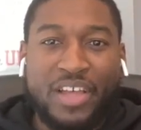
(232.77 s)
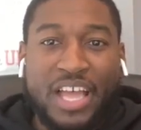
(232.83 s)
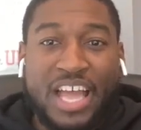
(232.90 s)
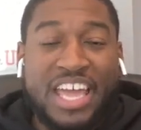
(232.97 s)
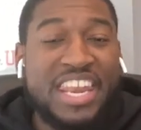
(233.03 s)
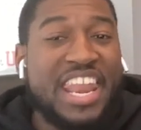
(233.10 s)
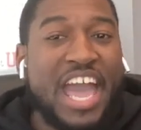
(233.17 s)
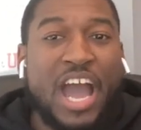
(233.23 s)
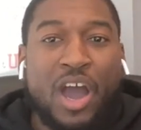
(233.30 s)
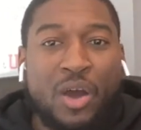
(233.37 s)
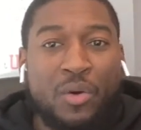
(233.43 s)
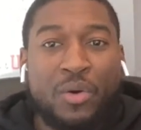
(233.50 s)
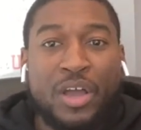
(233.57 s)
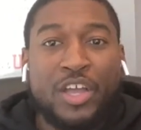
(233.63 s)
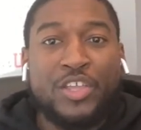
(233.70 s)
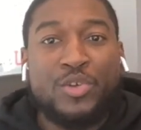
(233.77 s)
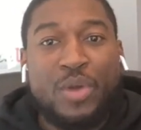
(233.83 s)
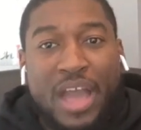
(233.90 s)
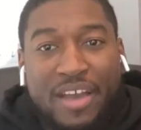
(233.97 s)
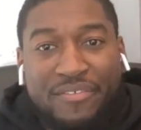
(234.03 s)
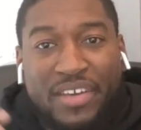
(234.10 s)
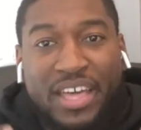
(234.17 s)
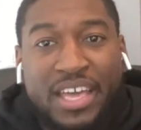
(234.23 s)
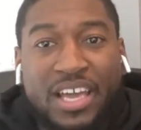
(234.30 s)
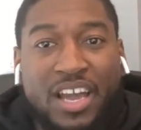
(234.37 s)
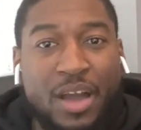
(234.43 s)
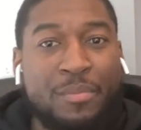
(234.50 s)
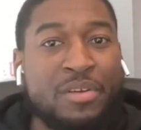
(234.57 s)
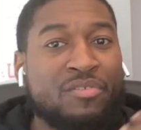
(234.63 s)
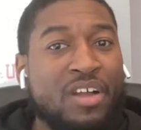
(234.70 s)
And now you have
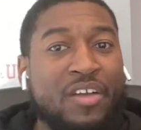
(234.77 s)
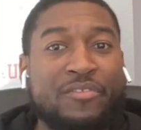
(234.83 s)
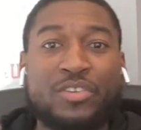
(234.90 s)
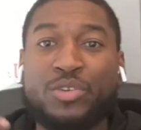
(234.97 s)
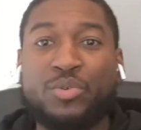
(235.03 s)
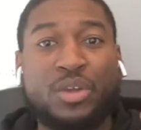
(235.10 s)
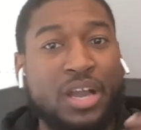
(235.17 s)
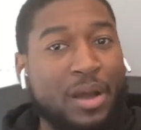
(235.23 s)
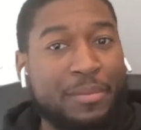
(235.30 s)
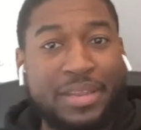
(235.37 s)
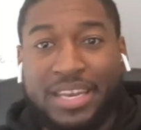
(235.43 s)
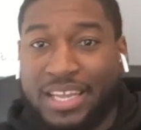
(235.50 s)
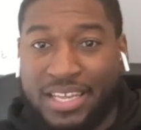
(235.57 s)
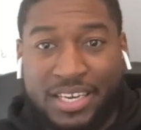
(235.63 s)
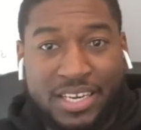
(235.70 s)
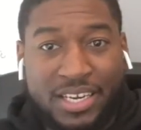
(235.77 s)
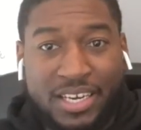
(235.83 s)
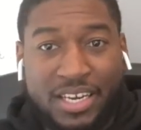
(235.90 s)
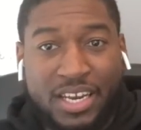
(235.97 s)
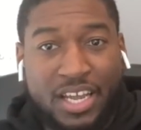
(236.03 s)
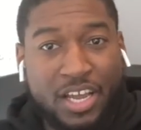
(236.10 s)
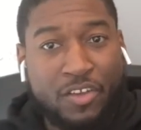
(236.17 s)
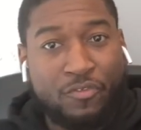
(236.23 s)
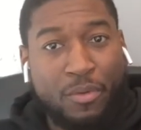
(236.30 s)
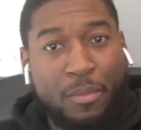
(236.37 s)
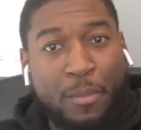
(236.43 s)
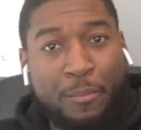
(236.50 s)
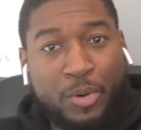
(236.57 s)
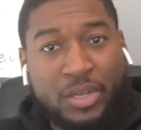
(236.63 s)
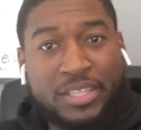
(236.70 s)
income and revenue coming in from a
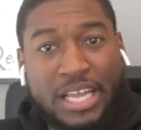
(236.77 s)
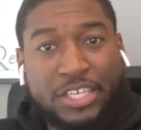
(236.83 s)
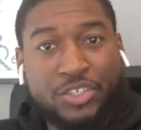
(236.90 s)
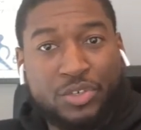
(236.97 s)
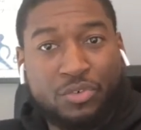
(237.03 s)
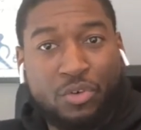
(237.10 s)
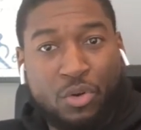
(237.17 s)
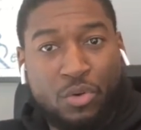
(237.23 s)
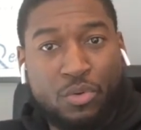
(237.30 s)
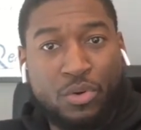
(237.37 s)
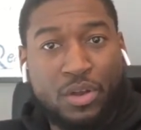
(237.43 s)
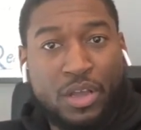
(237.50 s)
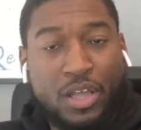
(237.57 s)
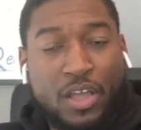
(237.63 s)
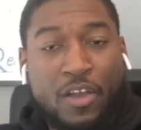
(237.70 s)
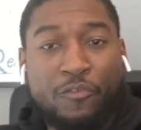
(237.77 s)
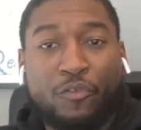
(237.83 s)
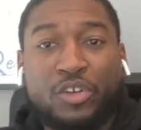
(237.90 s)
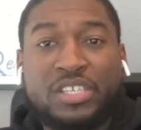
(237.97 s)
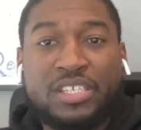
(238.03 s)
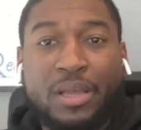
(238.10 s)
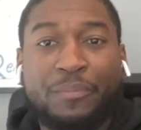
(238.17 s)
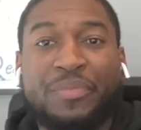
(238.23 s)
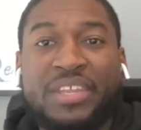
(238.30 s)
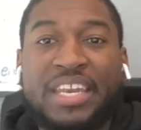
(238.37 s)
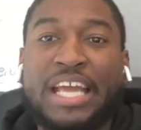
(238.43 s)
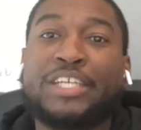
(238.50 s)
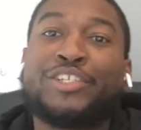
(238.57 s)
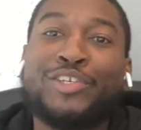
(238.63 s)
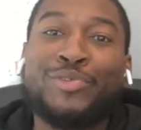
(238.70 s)
book that you wrote for something
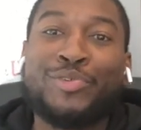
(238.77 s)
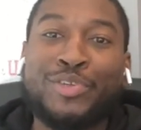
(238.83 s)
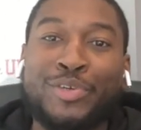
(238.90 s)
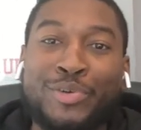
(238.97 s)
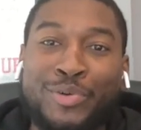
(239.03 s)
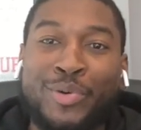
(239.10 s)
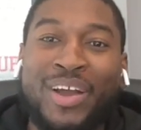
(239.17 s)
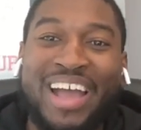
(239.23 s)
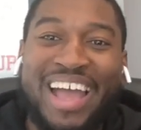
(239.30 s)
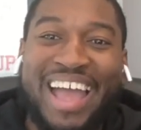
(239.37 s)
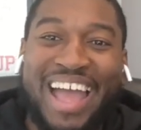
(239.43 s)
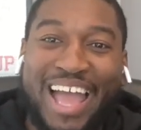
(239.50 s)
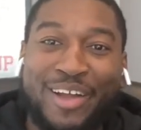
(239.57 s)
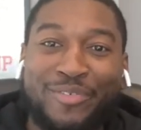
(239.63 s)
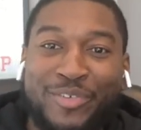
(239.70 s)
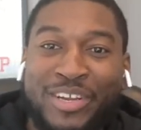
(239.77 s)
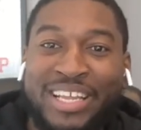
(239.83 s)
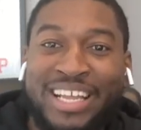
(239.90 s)
that you do every